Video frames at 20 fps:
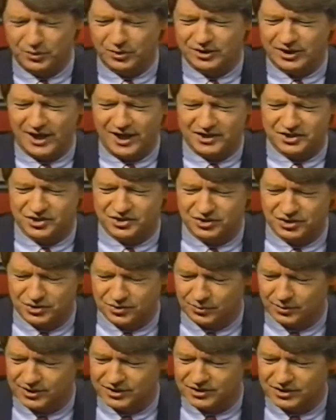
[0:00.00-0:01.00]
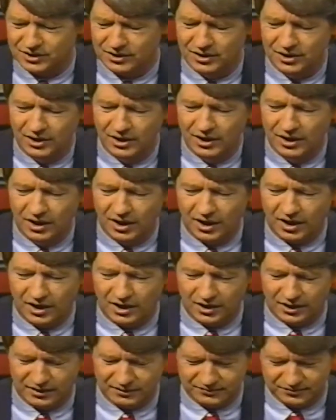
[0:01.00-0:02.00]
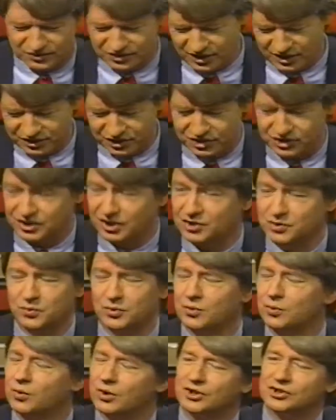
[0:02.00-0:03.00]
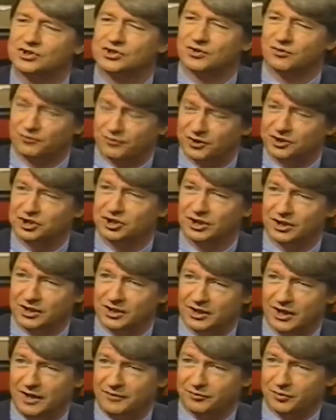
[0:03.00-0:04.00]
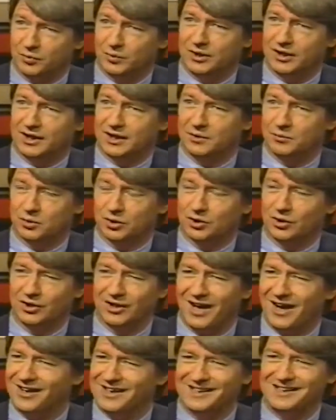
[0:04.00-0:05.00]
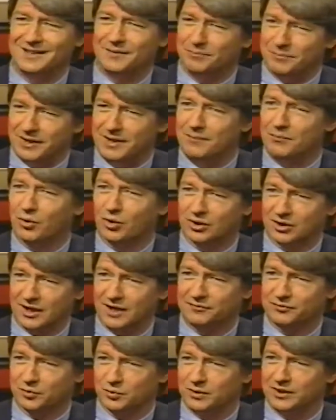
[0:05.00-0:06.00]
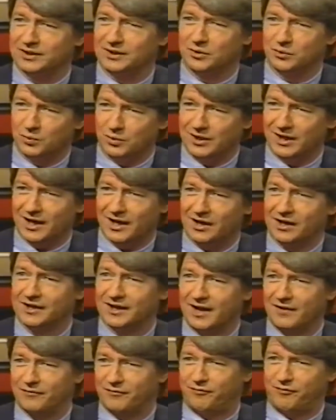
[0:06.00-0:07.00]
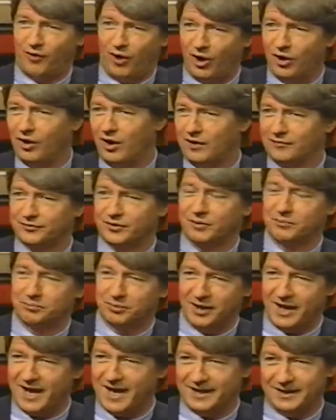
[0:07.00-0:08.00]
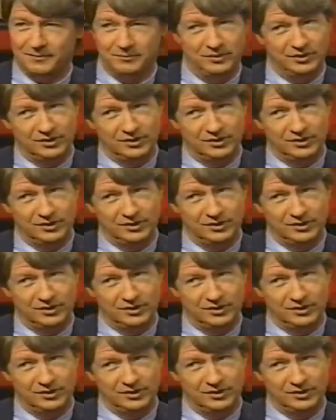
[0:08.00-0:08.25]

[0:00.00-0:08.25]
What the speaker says: consciousness-raising sessions because we weren't sufficiently left-wing. And we're going, how can you be more left-wing than we are and not fall off the planet? But